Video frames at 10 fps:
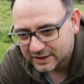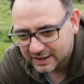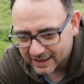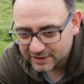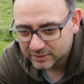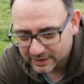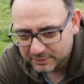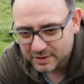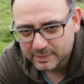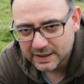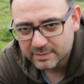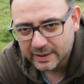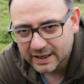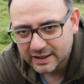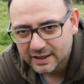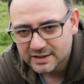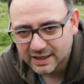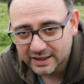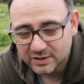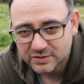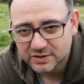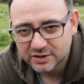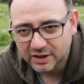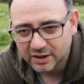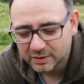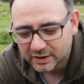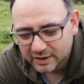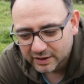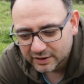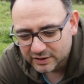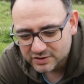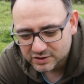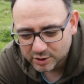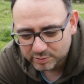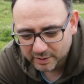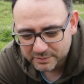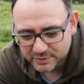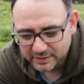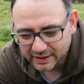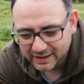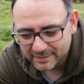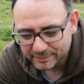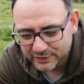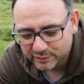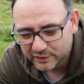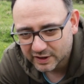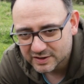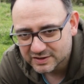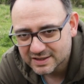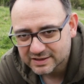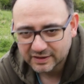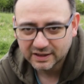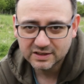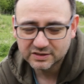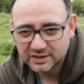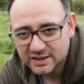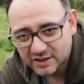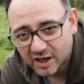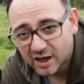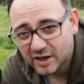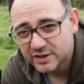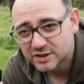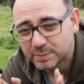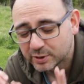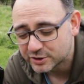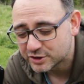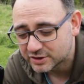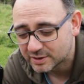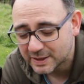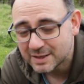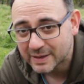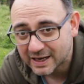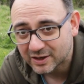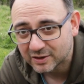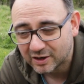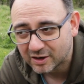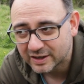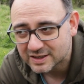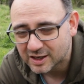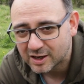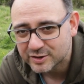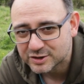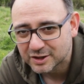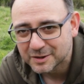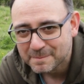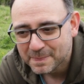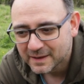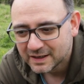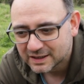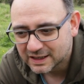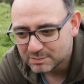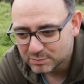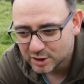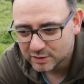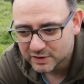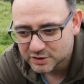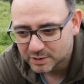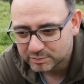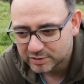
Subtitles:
you can do that with the beanbag, as I used to do. There's two problems with that. The first is I think it's harder to push the beanbag along. It's harder to keep moving as you